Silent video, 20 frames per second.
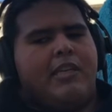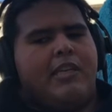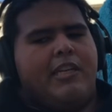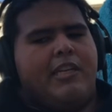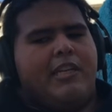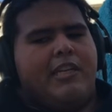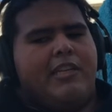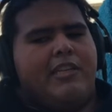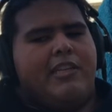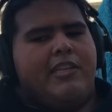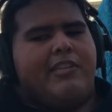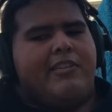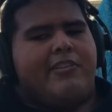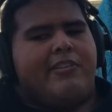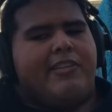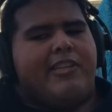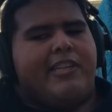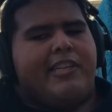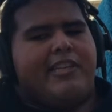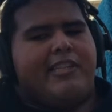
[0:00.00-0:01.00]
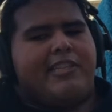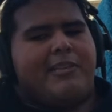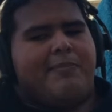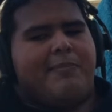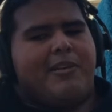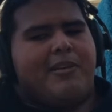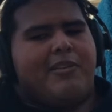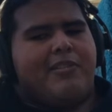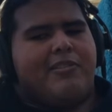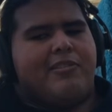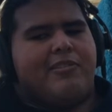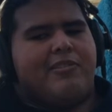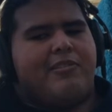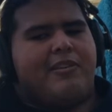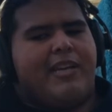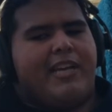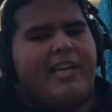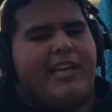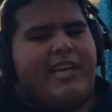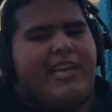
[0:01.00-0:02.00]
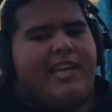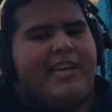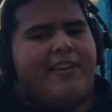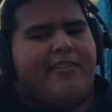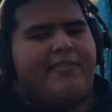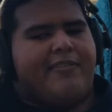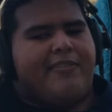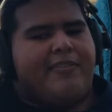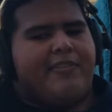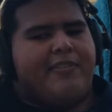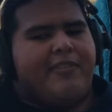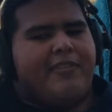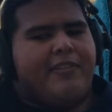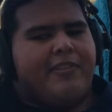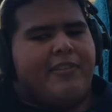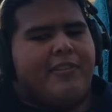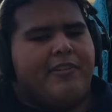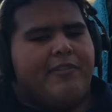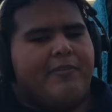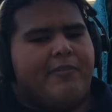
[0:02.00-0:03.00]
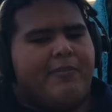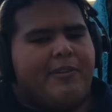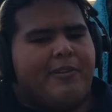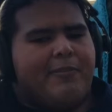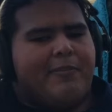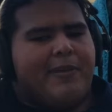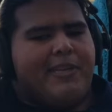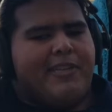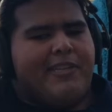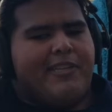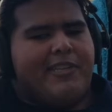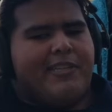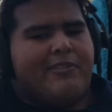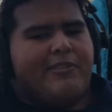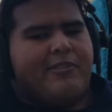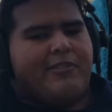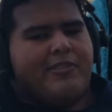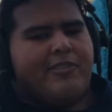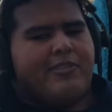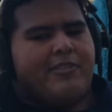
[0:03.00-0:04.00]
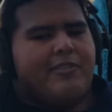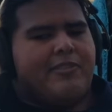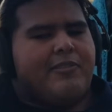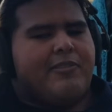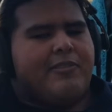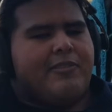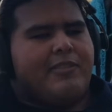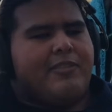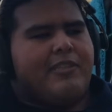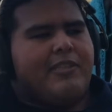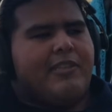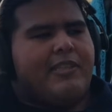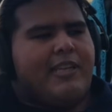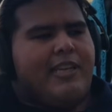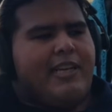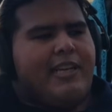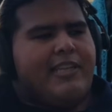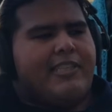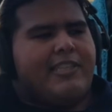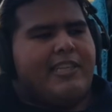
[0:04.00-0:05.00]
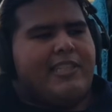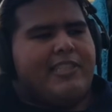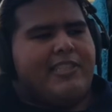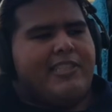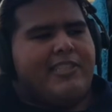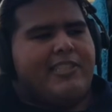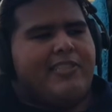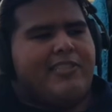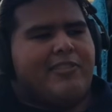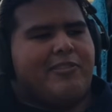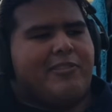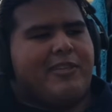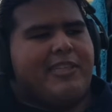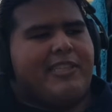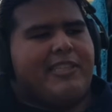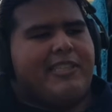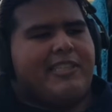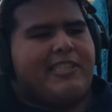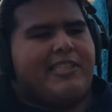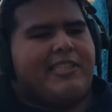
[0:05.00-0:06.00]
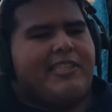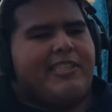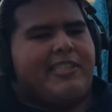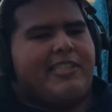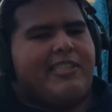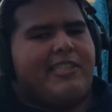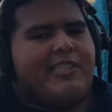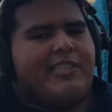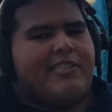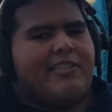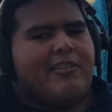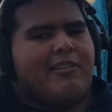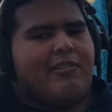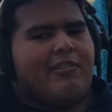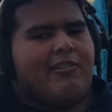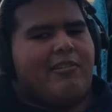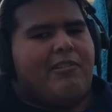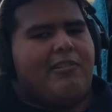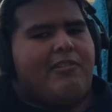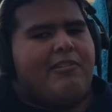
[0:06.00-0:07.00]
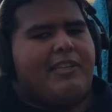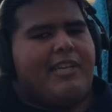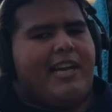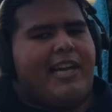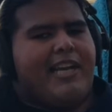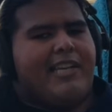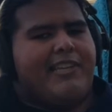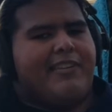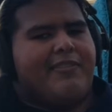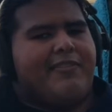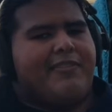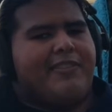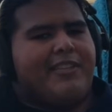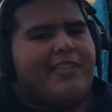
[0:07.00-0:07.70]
Another thing is I have one of my knuckles touching the string. These are all kind of